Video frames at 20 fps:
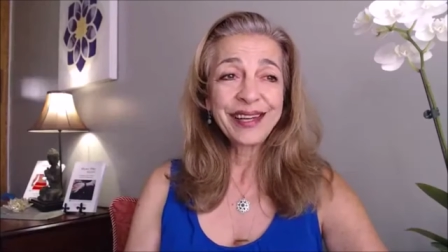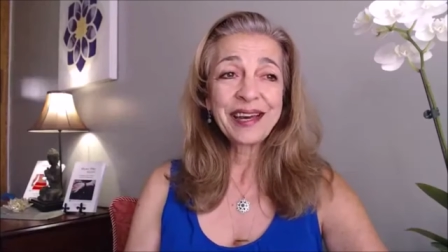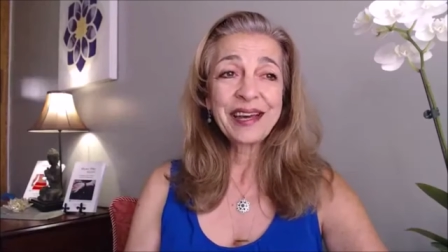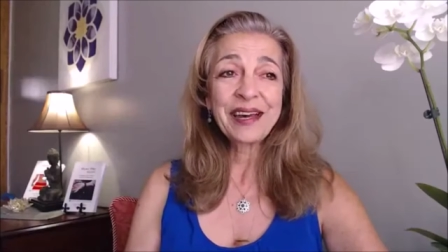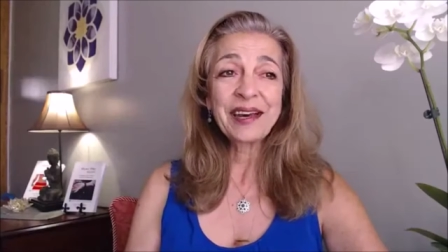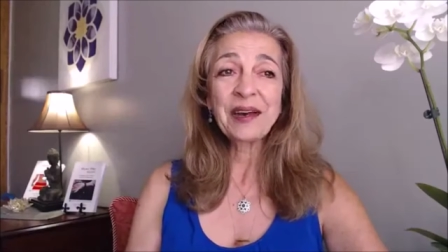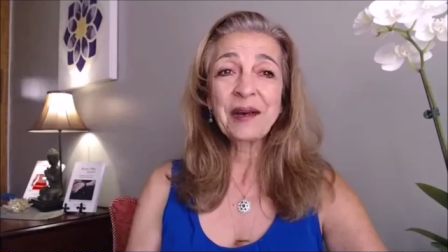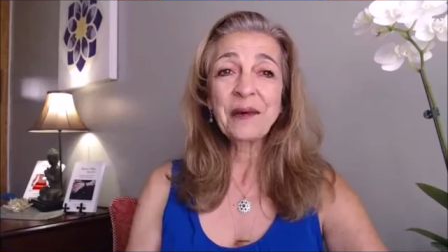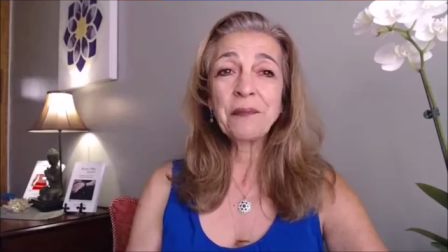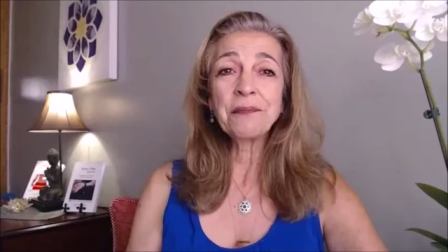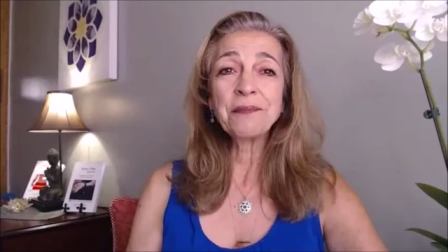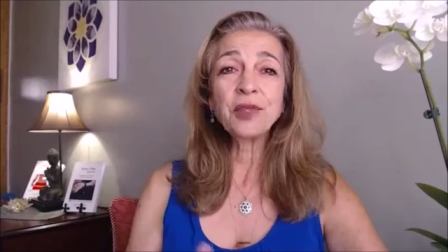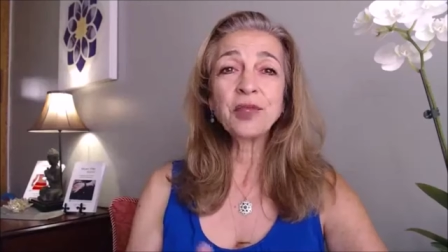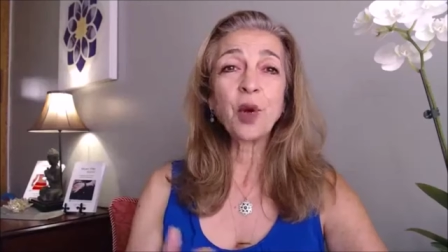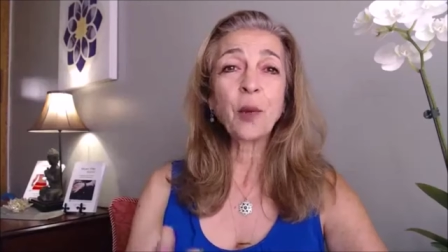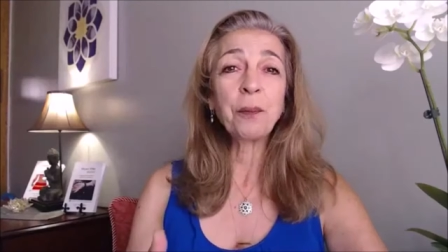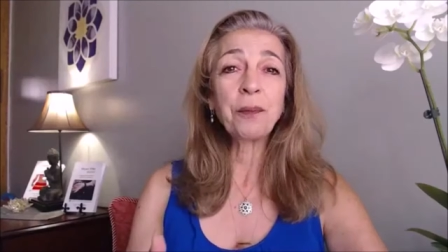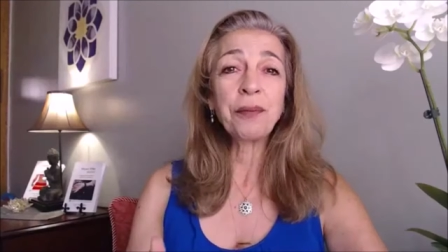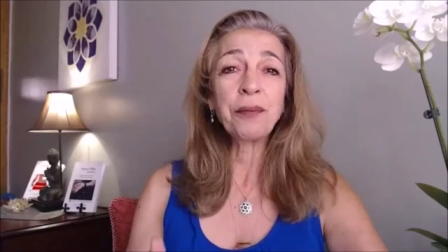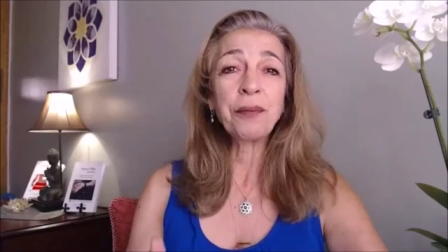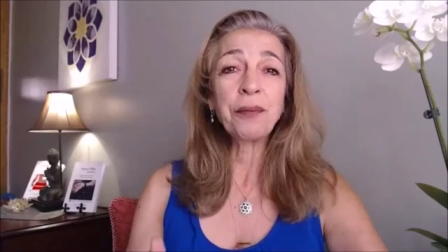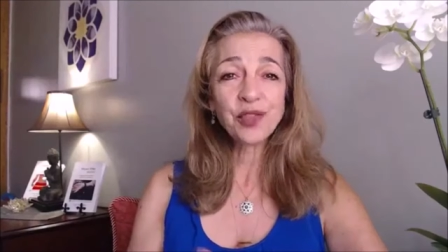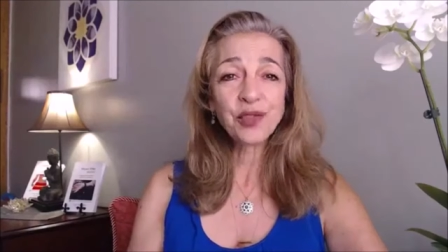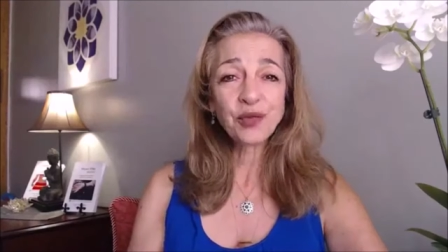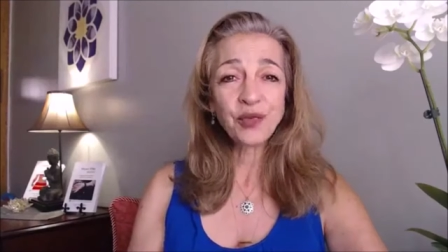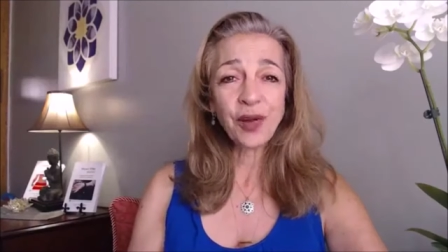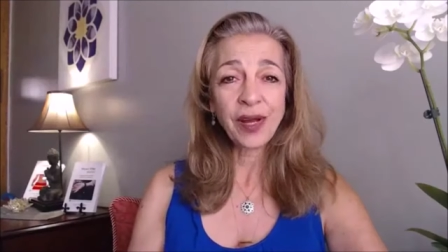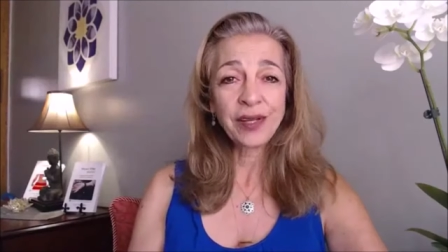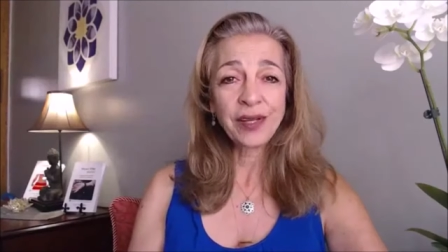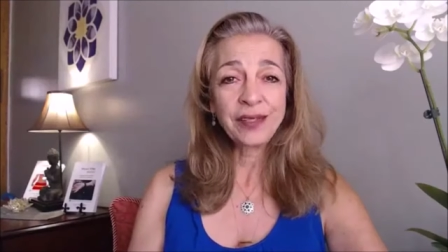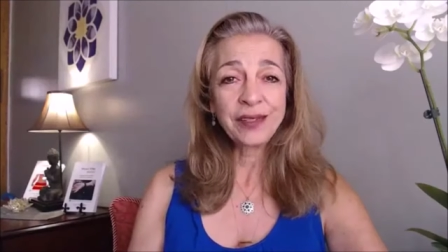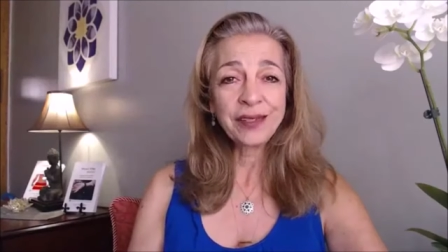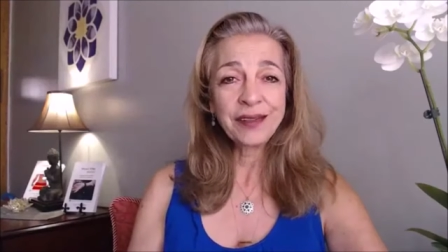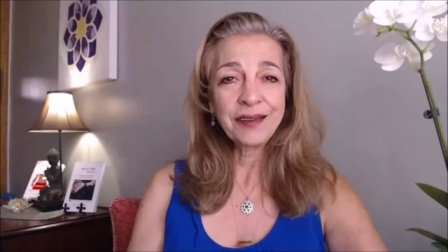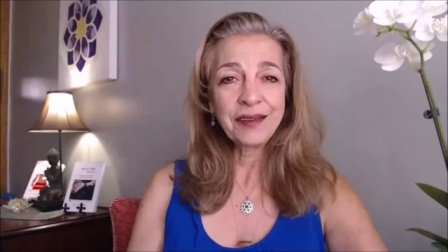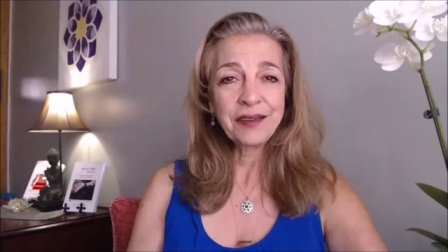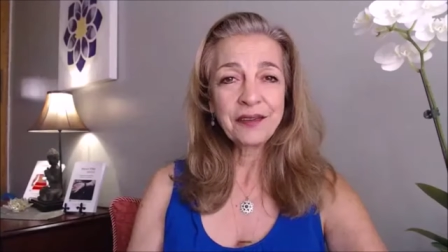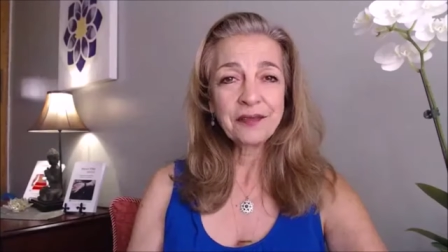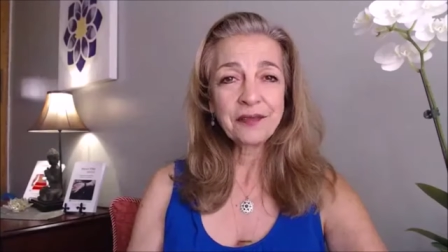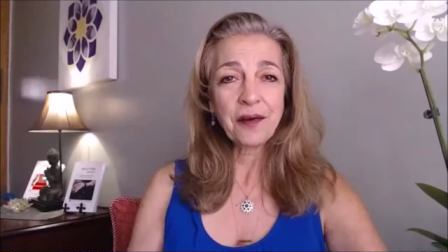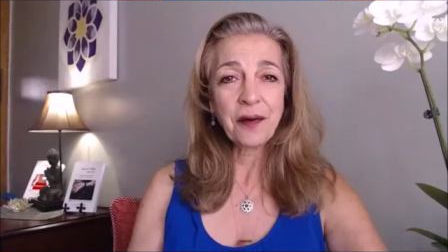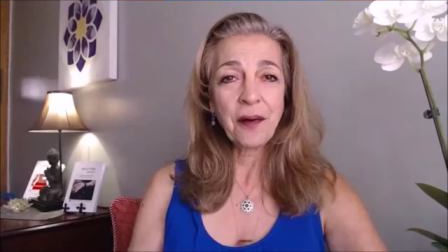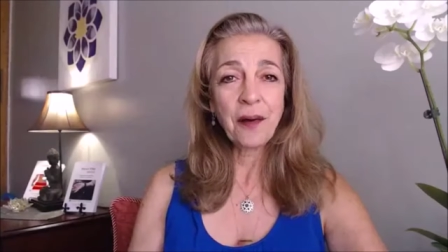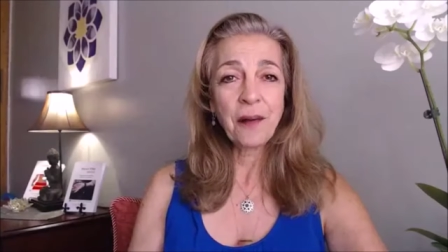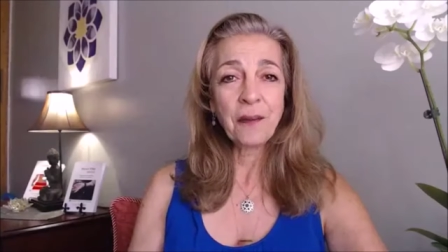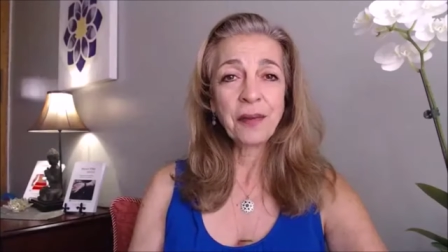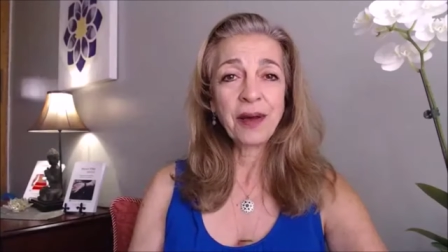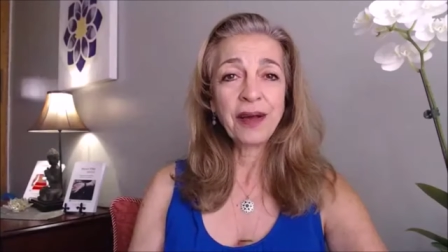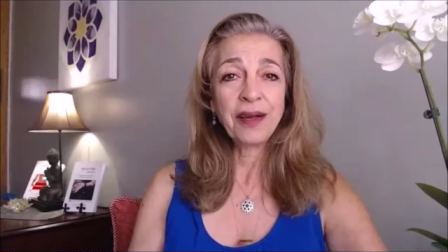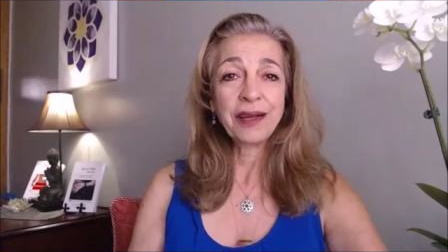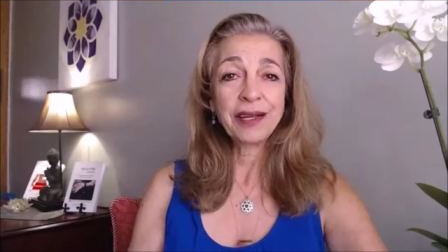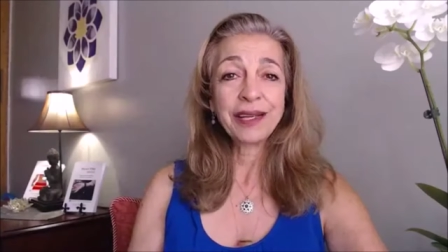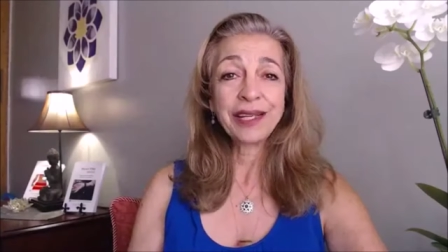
um, your best friend from